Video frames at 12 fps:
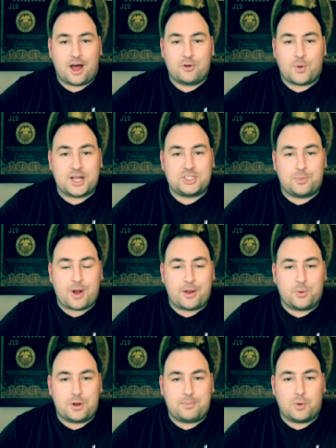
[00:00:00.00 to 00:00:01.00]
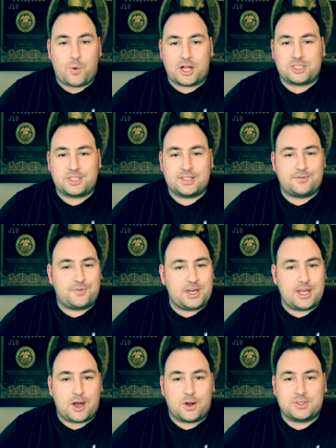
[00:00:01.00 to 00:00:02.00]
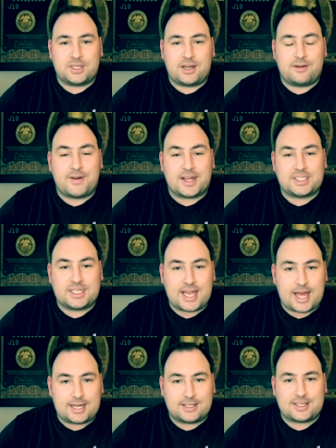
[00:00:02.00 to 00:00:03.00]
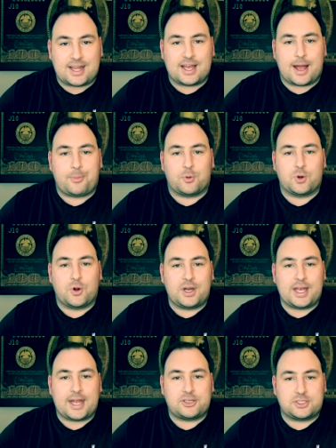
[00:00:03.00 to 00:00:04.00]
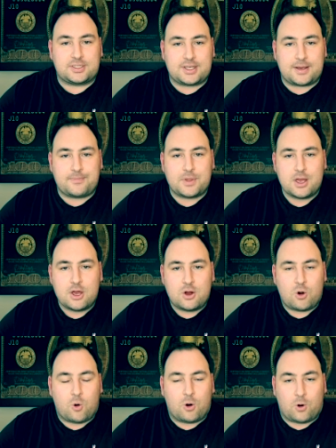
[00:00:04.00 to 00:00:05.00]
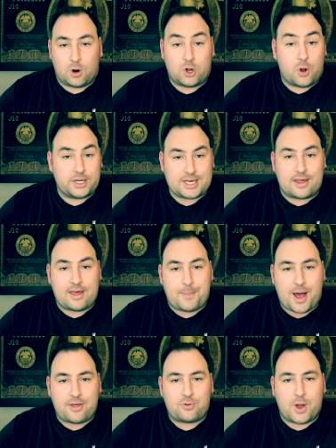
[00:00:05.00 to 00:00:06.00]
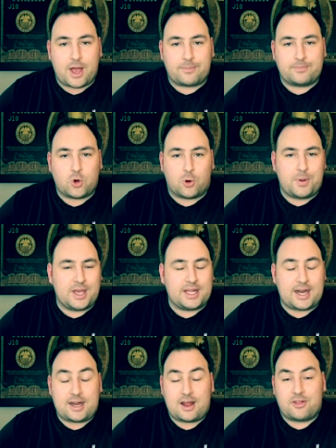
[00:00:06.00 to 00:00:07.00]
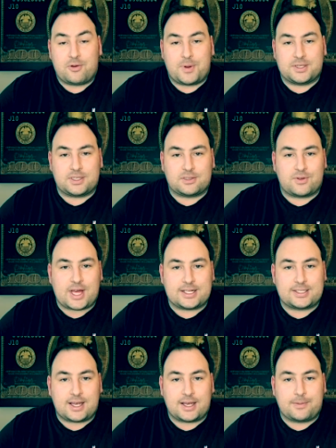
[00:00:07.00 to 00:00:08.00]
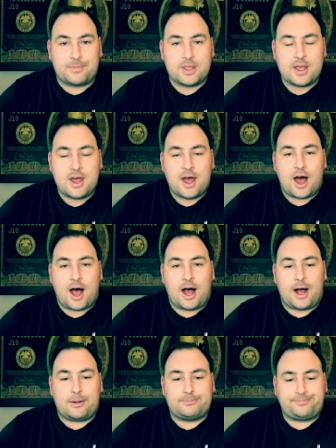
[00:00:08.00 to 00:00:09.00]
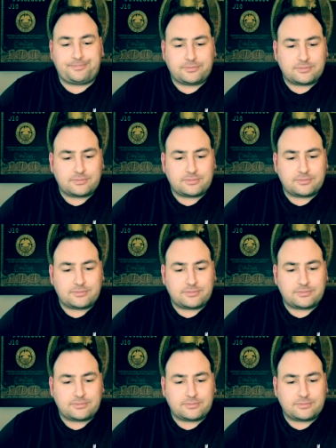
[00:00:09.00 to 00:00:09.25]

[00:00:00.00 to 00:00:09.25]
Otherwise, you probably wouldn't be watching these videos and investigating setting up a recruiting agency, or, or going down that pathway, or being in any other business for that sake. Um,